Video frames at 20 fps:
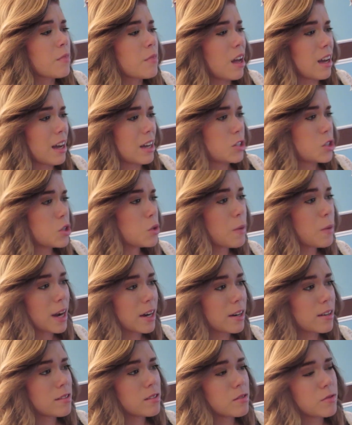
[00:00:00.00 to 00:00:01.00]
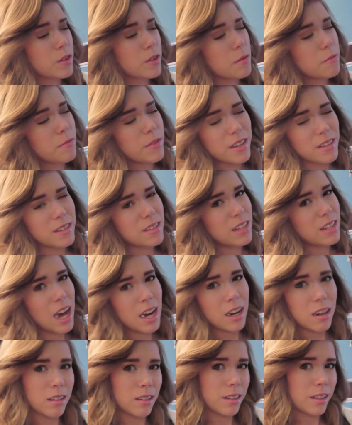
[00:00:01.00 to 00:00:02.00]
I got two records from
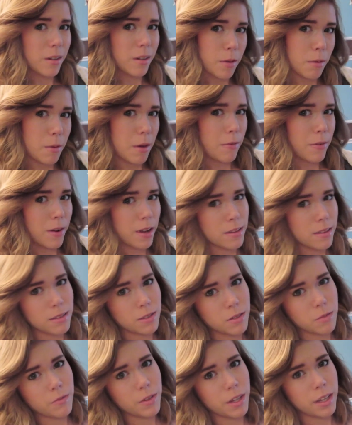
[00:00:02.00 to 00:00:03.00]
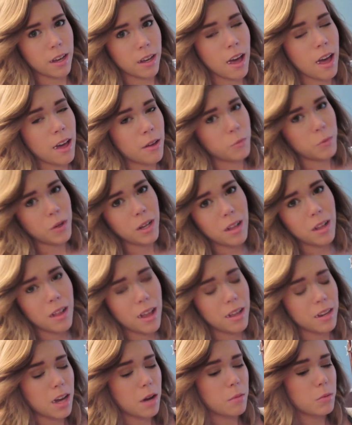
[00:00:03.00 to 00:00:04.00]
V-Stock earlier with my friends Vicka and Will,
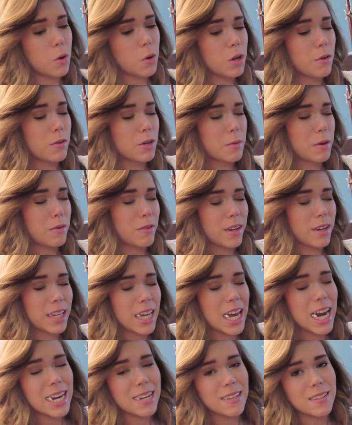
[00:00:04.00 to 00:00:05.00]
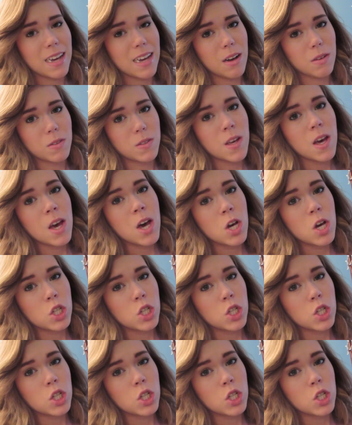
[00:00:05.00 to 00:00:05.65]
and now I'm going over to my friend Katie's house